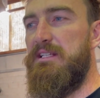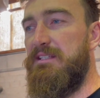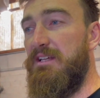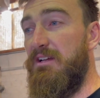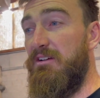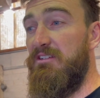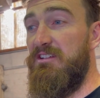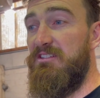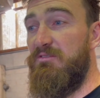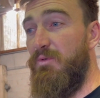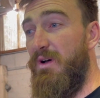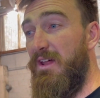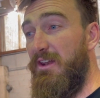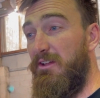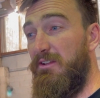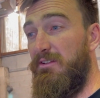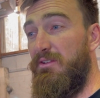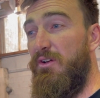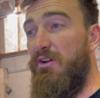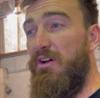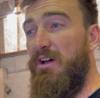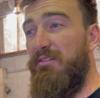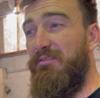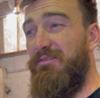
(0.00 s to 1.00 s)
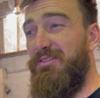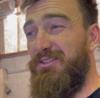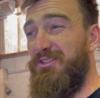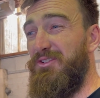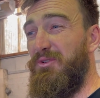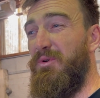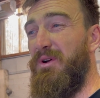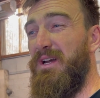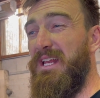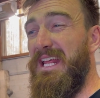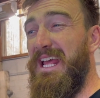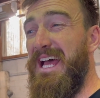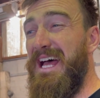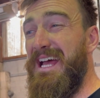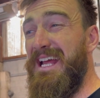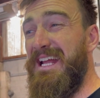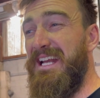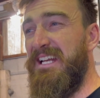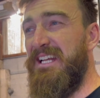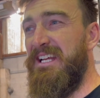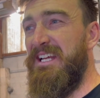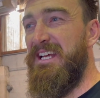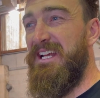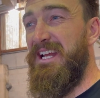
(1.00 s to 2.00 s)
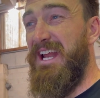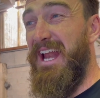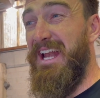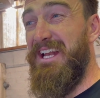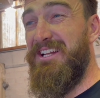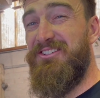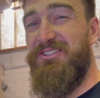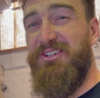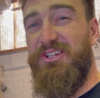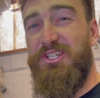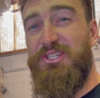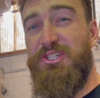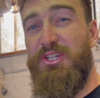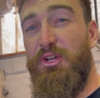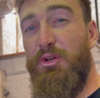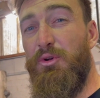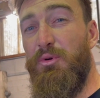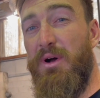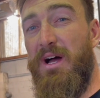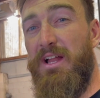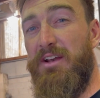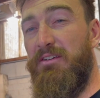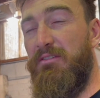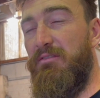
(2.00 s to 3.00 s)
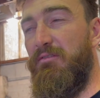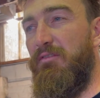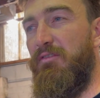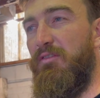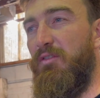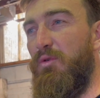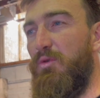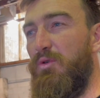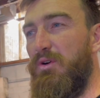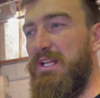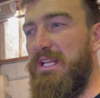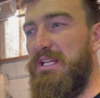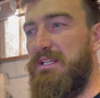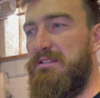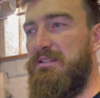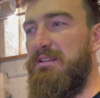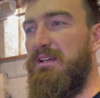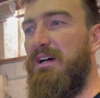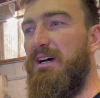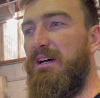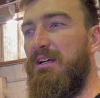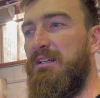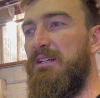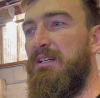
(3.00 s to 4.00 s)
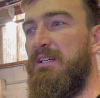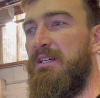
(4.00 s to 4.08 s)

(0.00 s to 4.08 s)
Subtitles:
There is one online for 28, and it's got 240. So